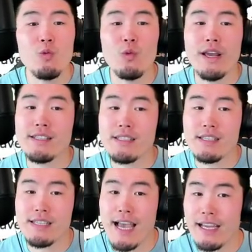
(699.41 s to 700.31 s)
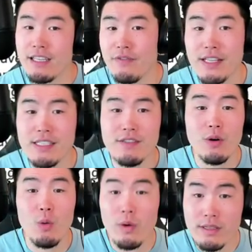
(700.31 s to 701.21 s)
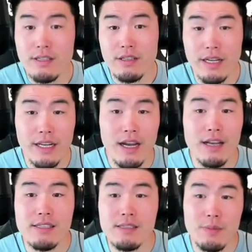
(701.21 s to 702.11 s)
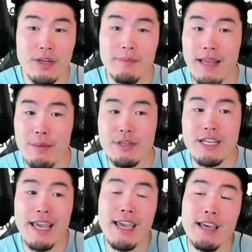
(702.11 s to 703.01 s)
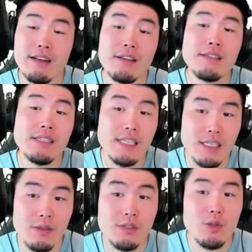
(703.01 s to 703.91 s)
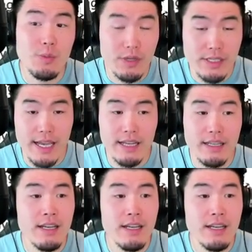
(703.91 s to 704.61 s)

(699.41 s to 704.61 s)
raises attack and defense for one turn and causes supreme damage and seals super attack.